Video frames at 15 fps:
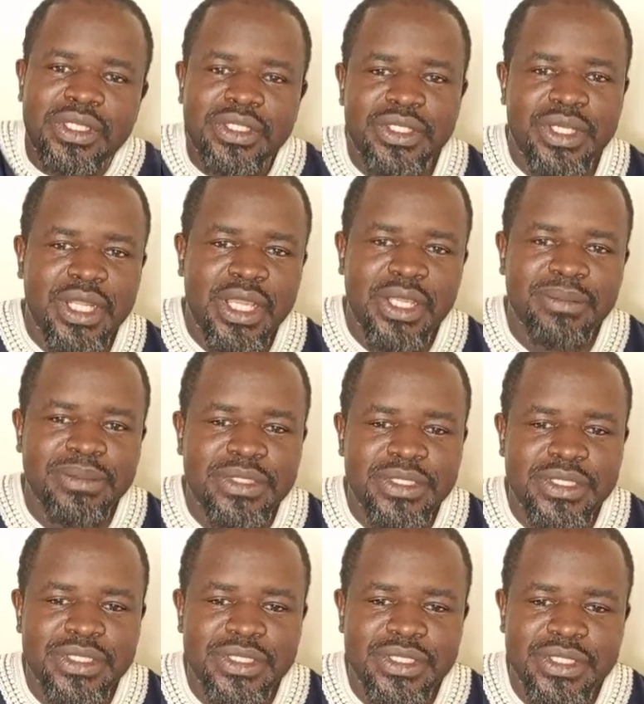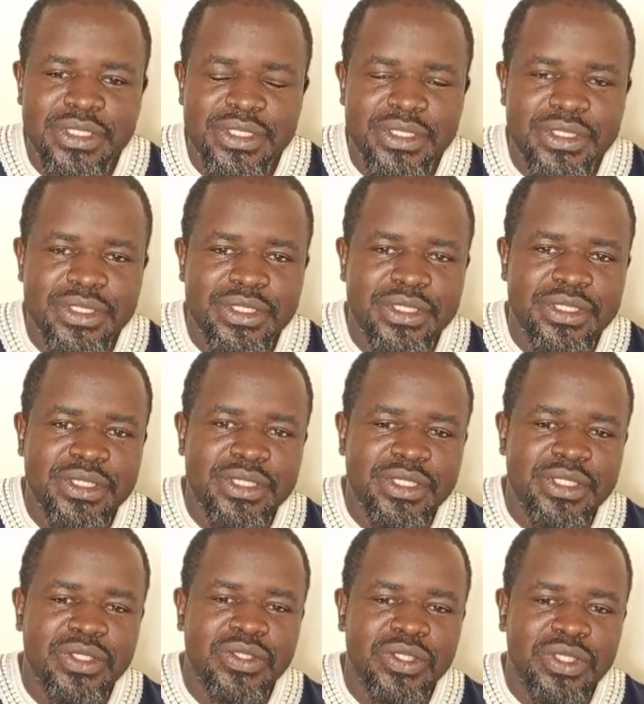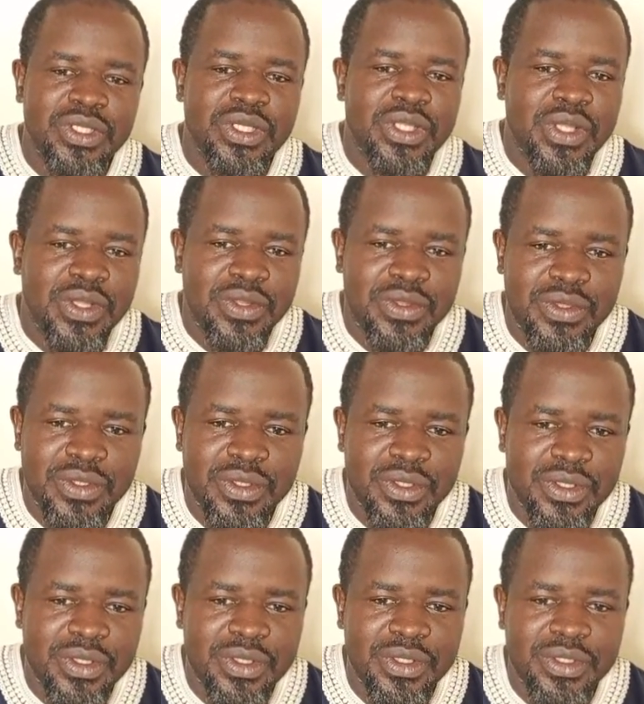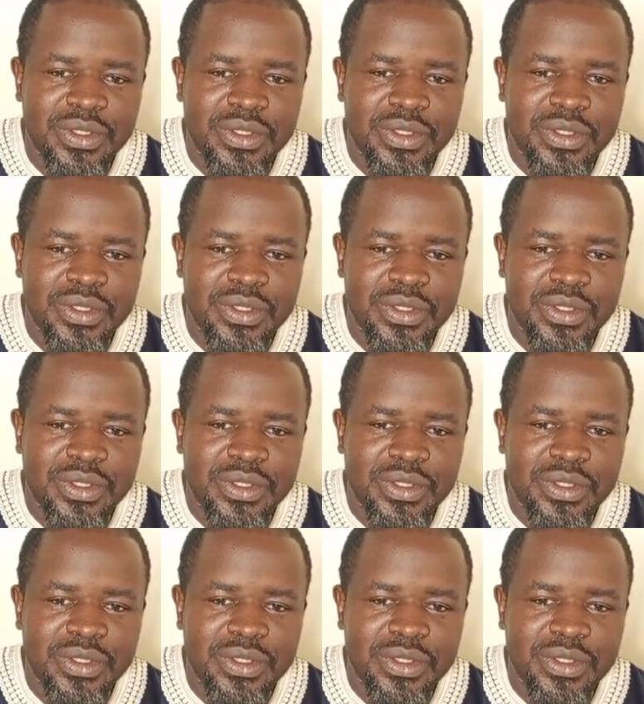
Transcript: in diabetes is the